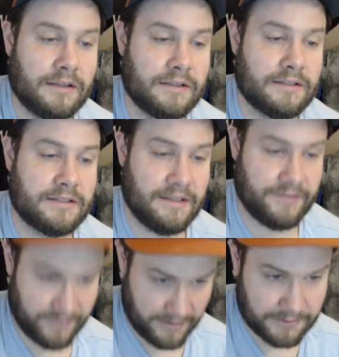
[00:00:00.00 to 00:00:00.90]

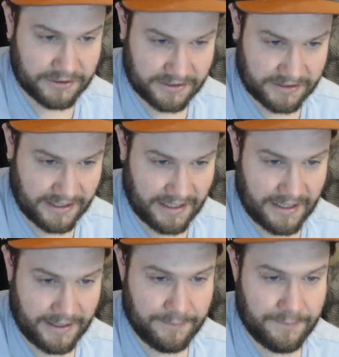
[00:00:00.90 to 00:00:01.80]
75% of the
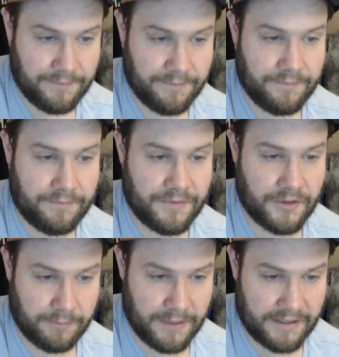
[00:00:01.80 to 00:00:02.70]
time
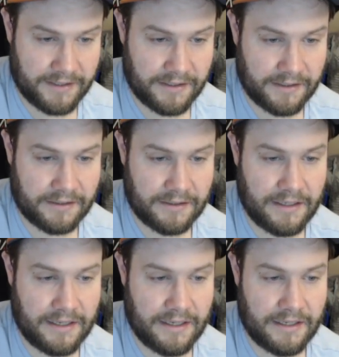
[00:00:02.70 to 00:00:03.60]
they're betting,
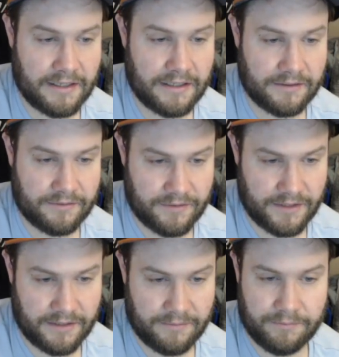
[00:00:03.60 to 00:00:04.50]
and
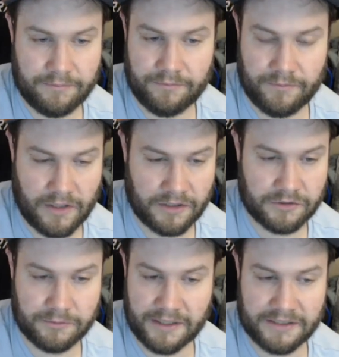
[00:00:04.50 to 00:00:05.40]
then
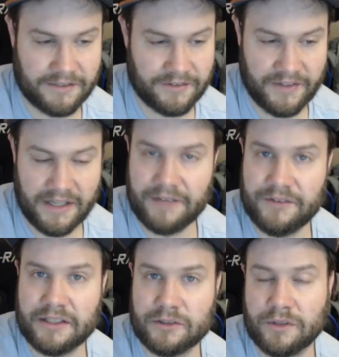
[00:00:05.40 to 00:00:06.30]
100 minus 75,
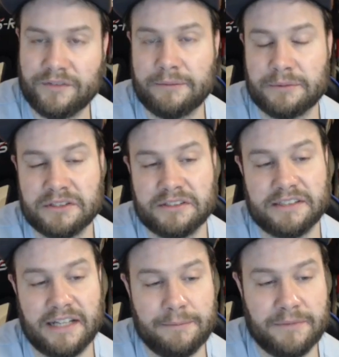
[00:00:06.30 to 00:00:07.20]
you get 25% of the
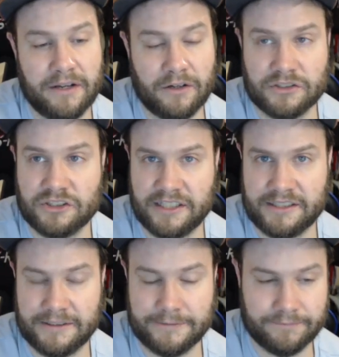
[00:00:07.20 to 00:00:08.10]
time they are
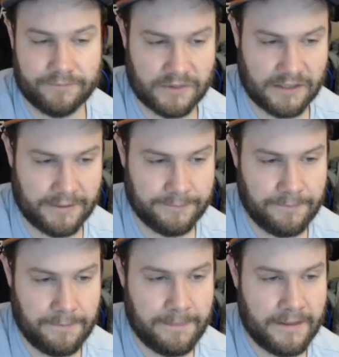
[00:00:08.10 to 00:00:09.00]
checking. Okay,
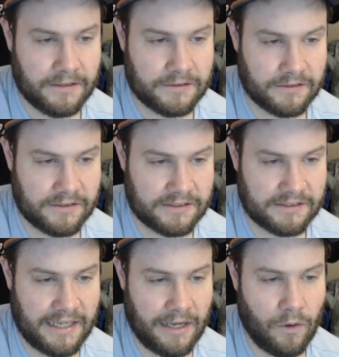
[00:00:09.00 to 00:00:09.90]
so this
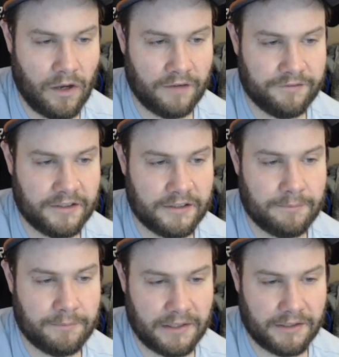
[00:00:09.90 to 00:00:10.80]
is how
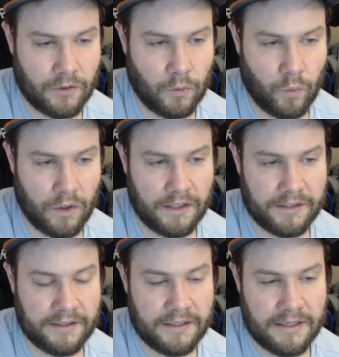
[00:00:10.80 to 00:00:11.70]
often player
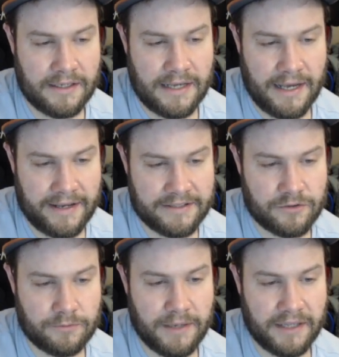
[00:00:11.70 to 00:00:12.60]
1 has
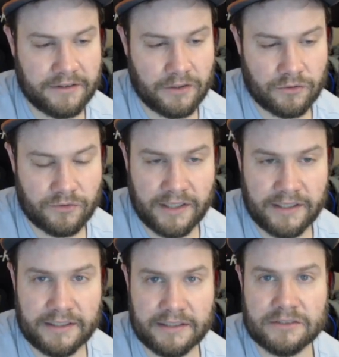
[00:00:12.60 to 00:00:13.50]
to bet their
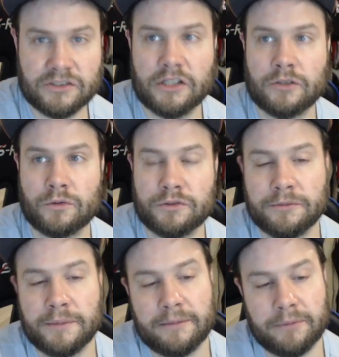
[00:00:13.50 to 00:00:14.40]
range in order
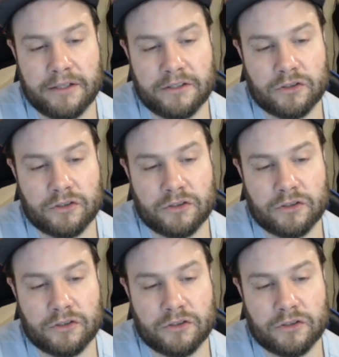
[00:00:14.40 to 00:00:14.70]
to make player